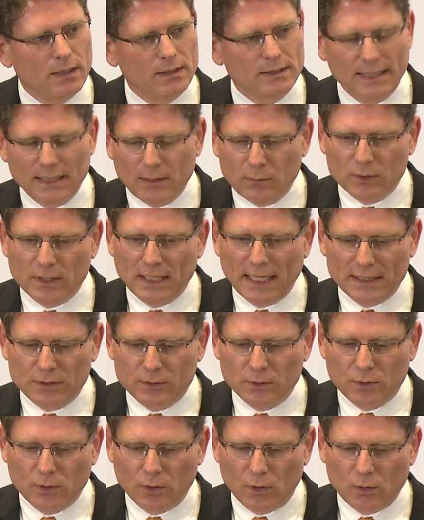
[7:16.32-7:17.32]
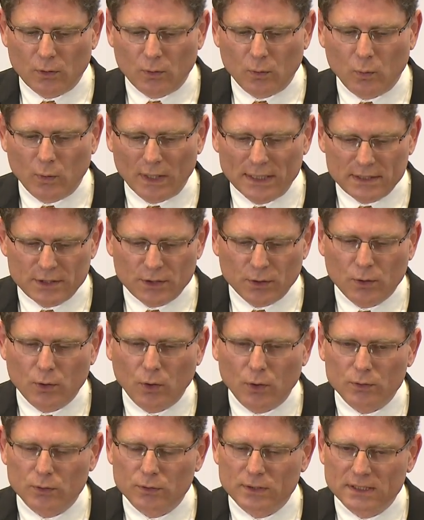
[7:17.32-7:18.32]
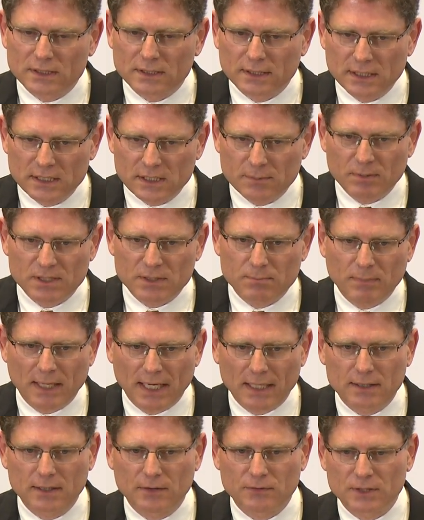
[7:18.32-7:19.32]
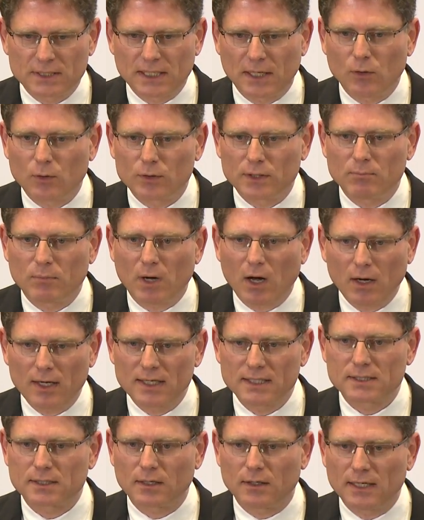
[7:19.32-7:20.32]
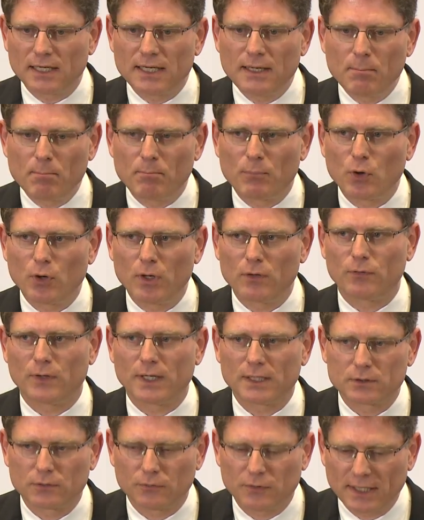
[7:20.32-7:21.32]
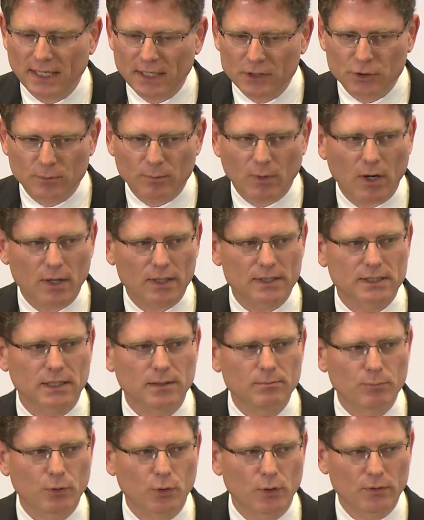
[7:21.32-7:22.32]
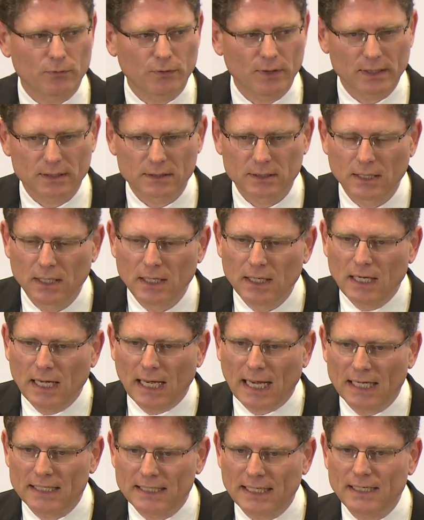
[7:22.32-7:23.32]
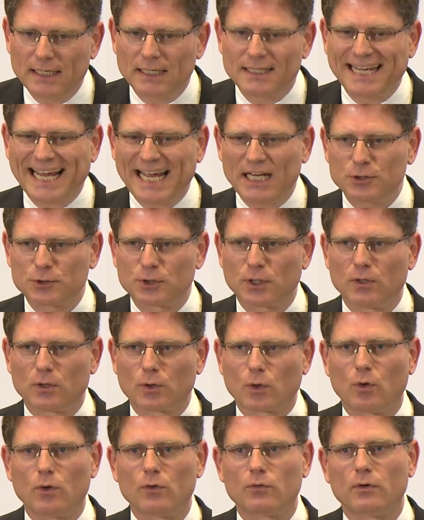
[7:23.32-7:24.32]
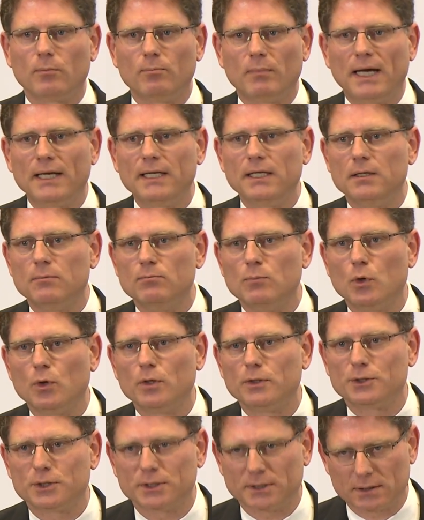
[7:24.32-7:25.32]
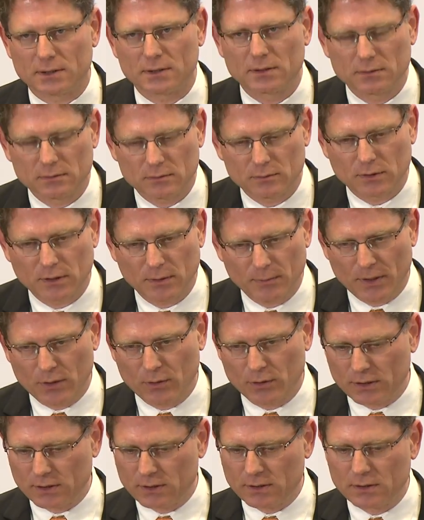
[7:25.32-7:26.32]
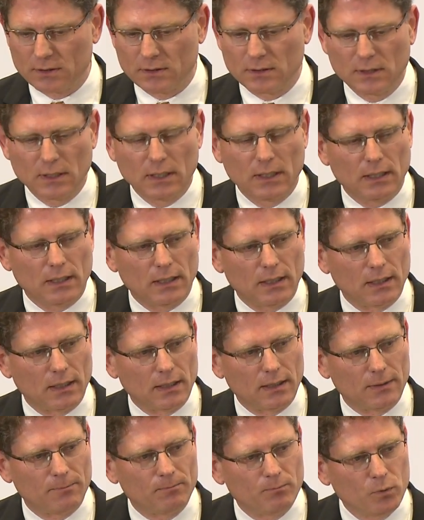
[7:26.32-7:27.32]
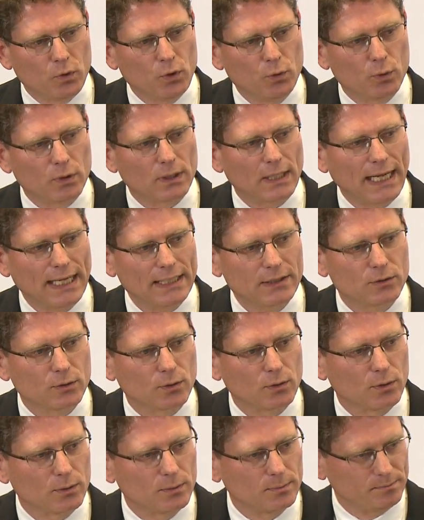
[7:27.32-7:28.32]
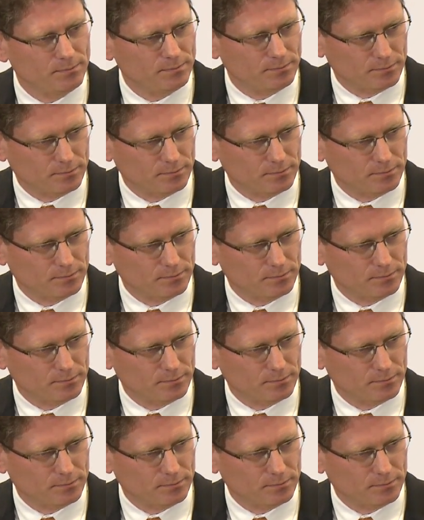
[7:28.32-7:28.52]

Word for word: Then I would like to go, once you go to this risk perspective, you say, oh, the markets are imperfect, the financial markets are imperfect, and then a natural role for money emerges, okay, because uh, you would like to